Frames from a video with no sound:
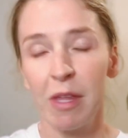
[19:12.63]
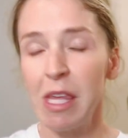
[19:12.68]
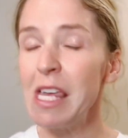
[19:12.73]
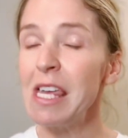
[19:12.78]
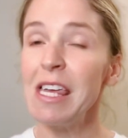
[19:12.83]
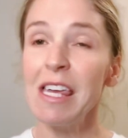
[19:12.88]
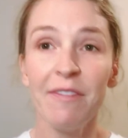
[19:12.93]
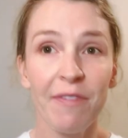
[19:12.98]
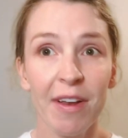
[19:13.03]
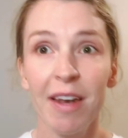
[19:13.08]

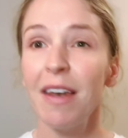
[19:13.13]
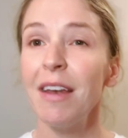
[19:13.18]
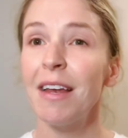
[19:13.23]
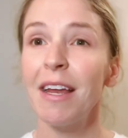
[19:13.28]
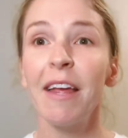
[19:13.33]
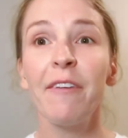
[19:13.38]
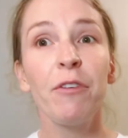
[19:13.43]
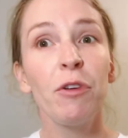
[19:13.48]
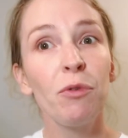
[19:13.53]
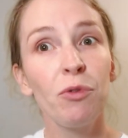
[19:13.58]
Even
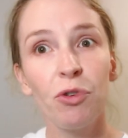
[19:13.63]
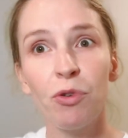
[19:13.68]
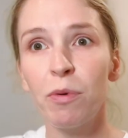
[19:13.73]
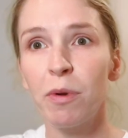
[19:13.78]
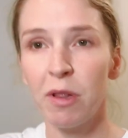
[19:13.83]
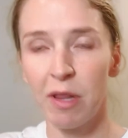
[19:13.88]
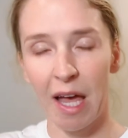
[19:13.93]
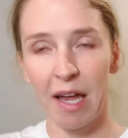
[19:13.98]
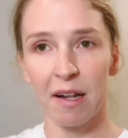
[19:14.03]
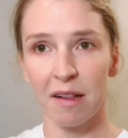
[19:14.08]
if you do
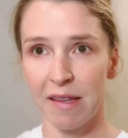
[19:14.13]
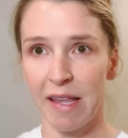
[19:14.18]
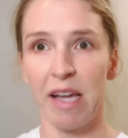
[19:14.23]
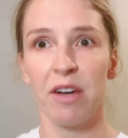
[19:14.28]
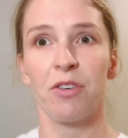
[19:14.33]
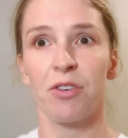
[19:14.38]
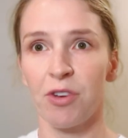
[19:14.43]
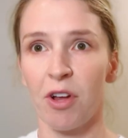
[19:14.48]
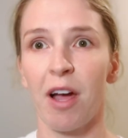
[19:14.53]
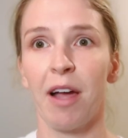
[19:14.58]
it at a
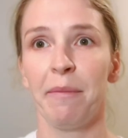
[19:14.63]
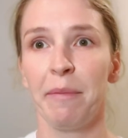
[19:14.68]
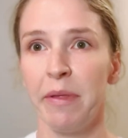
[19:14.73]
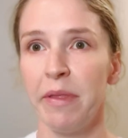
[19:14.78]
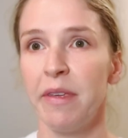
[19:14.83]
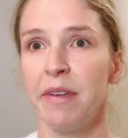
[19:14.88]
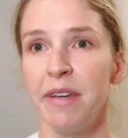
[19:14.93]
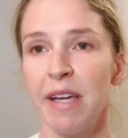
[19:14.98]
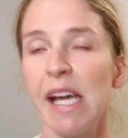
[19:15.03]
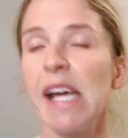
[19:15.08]
later time in
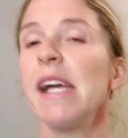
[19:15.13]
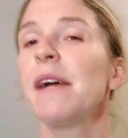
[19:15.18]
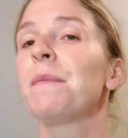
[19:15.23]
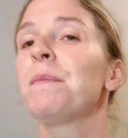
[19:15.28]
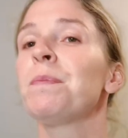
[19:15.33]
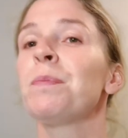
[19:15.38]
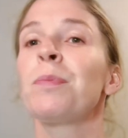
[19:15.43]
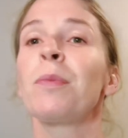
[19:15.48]
the day